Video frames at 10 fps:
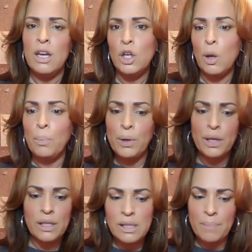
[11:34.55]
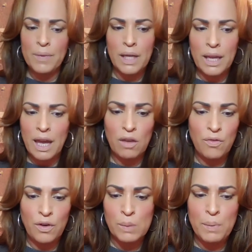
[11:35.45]
you know, putting something together
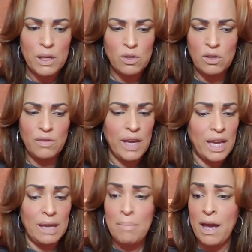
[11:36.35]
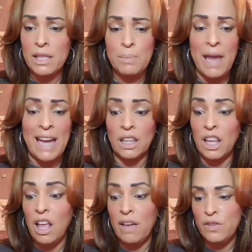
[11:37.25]
for a special event, inbox me. I'd
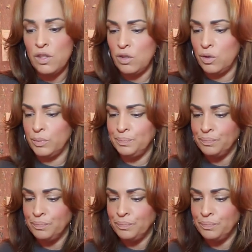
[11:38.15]
love to.